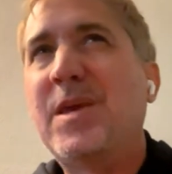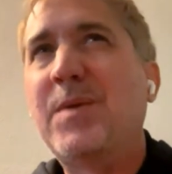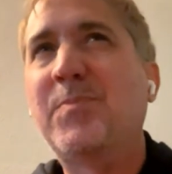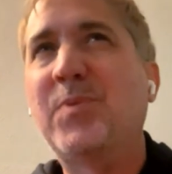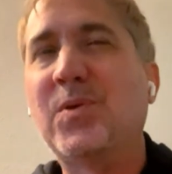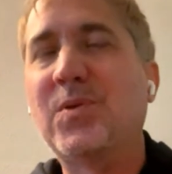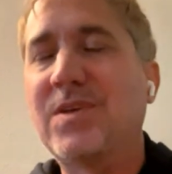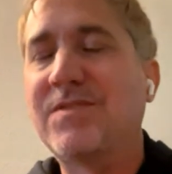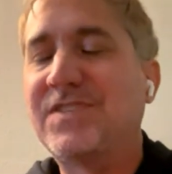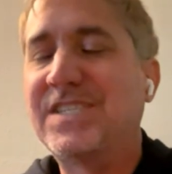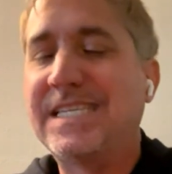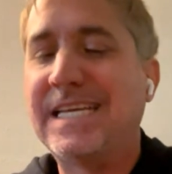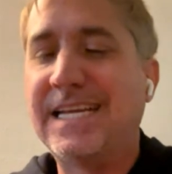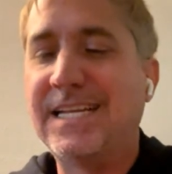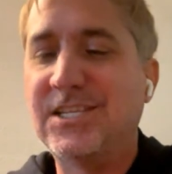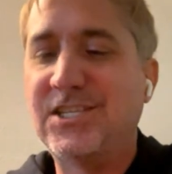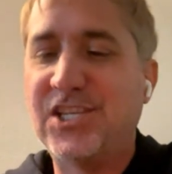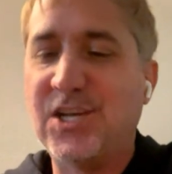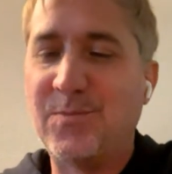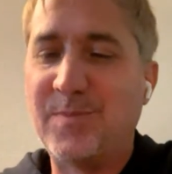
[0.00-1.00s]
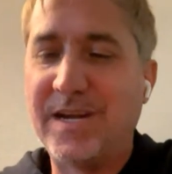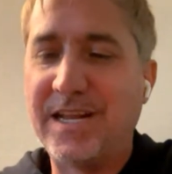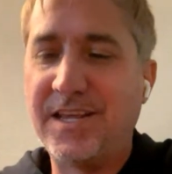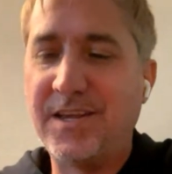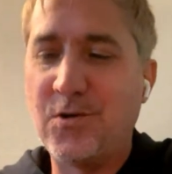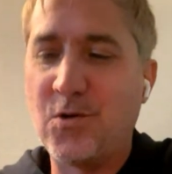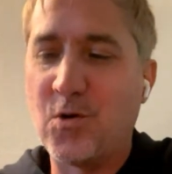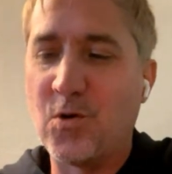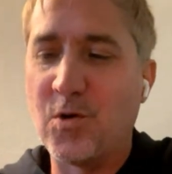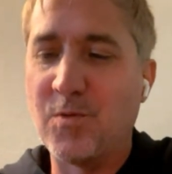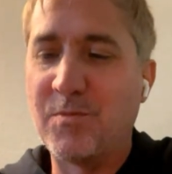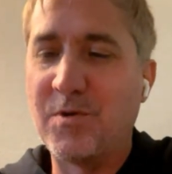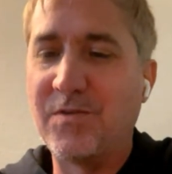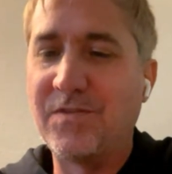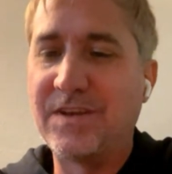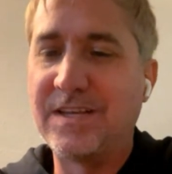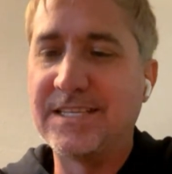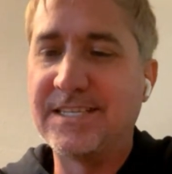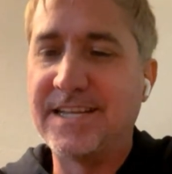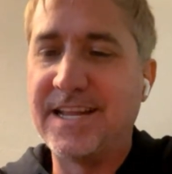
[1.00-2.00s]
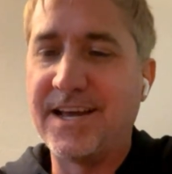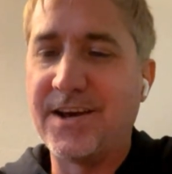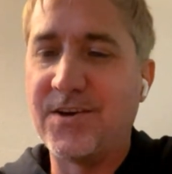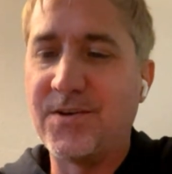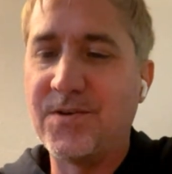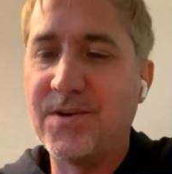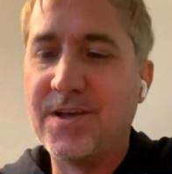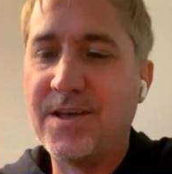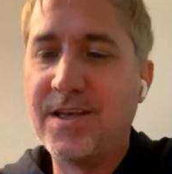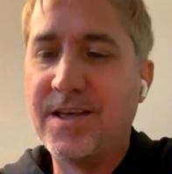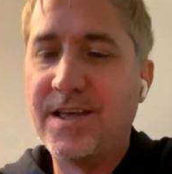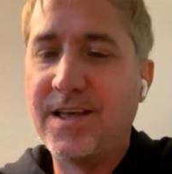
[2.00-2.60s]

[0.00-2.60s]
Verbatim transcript: people have seen so many horror movies now